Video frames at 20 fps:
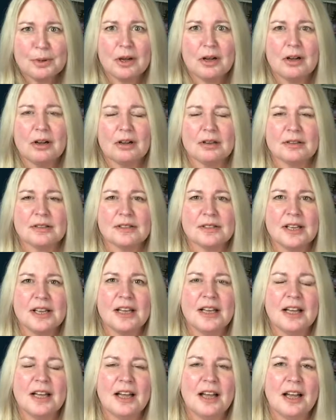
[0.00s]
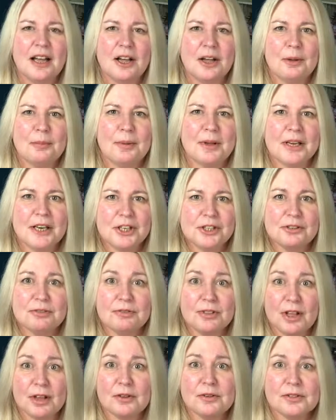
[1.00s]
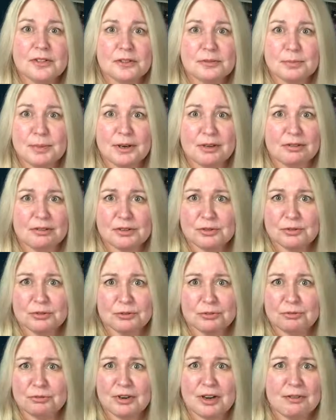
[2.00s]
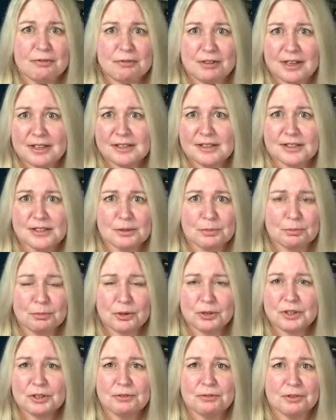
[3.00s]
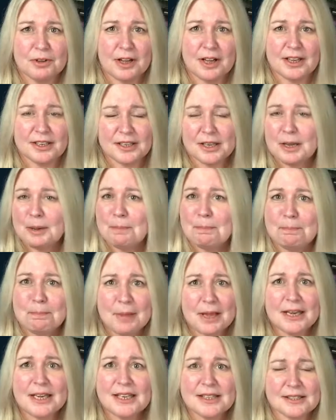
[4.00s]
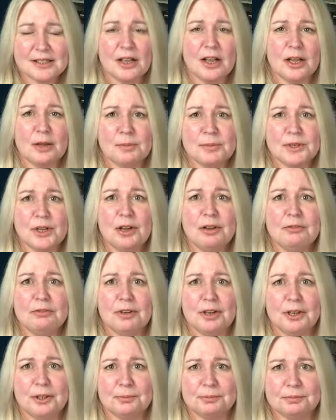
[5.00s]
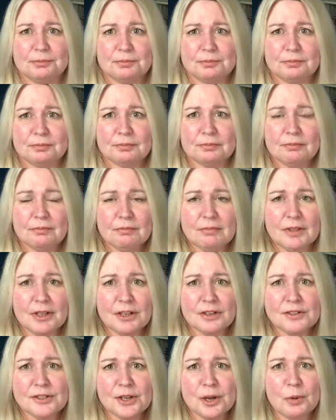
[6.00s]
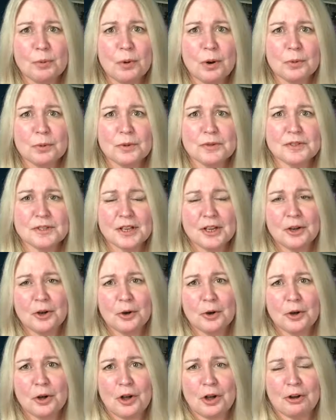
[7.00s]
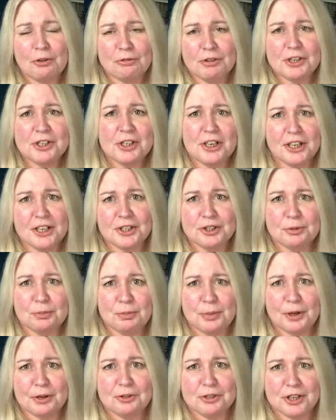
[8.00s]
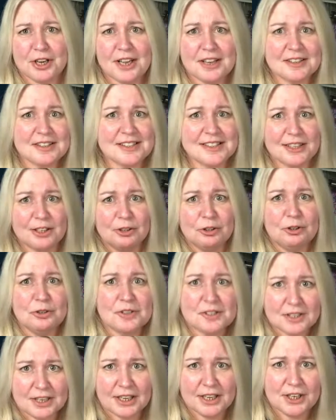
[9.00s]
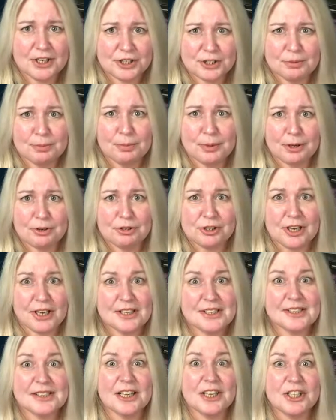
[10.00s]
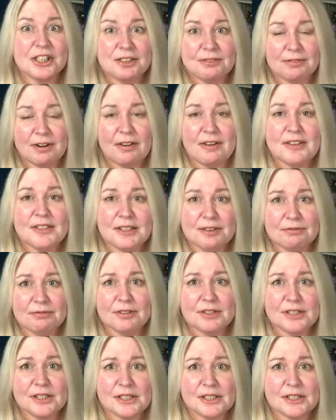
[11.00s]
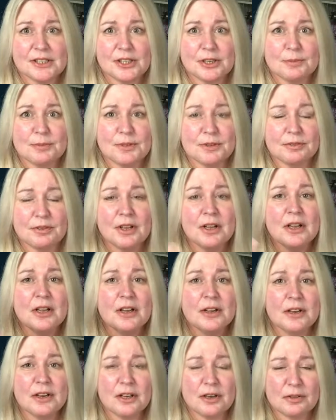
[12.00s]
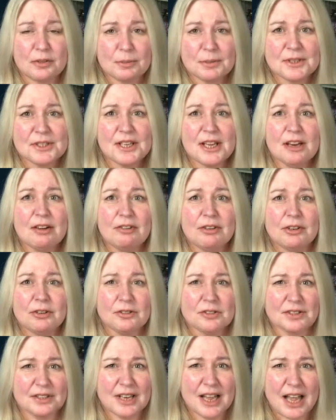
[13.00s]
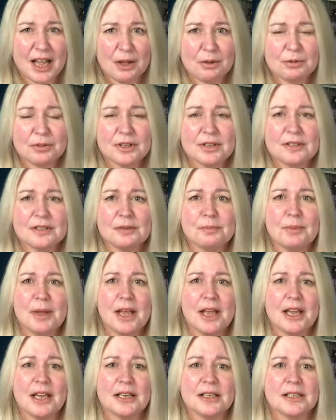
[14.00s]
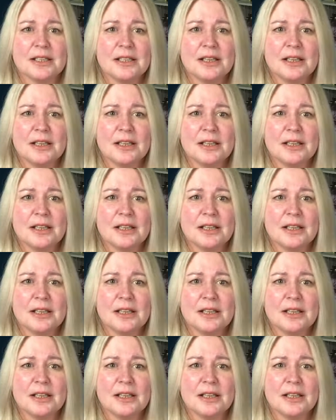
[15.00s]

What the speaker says: parts, and each of those has been sort of reinvented and modified many times over. So what was originally a jumbo jet and still looks like a jumbo jet is actually very different in terms of the materials and how things are made,